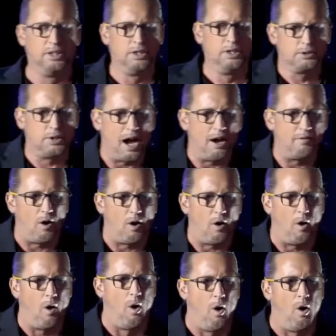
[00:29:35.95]
you have
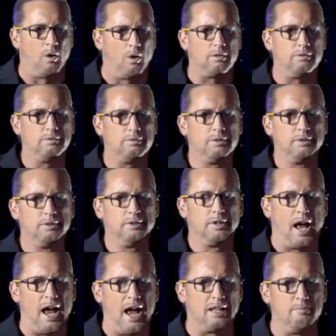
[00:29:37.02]
all
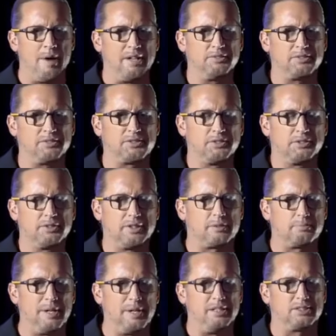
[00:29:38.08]
elements. That
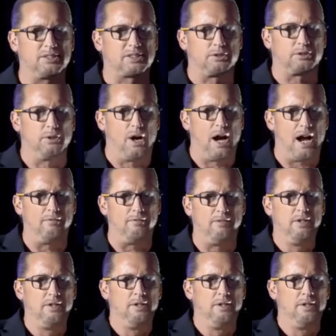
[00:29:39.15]
means that you have